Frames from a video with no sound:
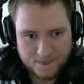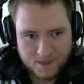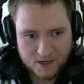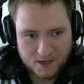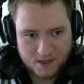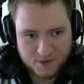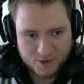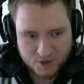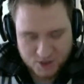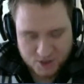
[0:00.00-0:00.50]

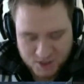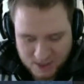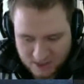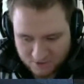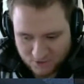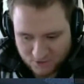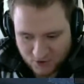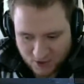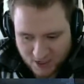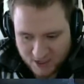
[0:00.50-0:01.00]
and just as
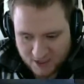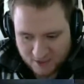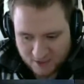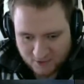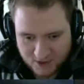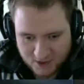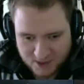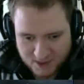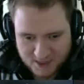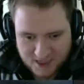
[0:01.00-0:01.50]
I've done it, they've
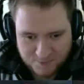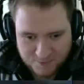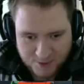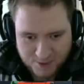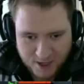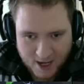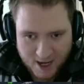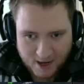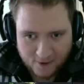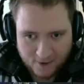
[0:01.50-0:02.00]
gone to TP
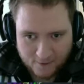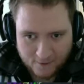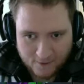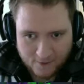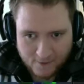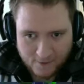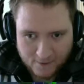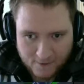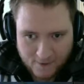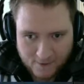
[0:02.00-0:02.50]
out,
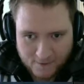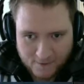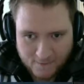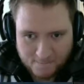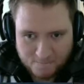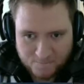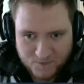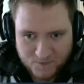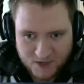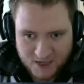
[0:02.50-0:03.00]

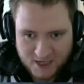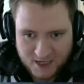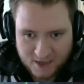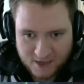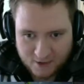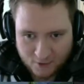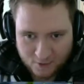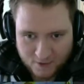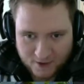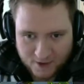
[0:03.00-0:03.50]
thinking,
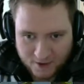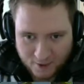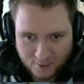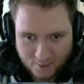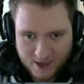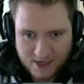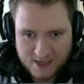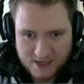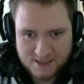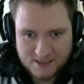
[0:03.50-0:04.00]
oh, they go
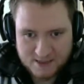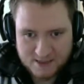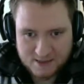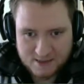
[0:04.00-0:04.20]
base,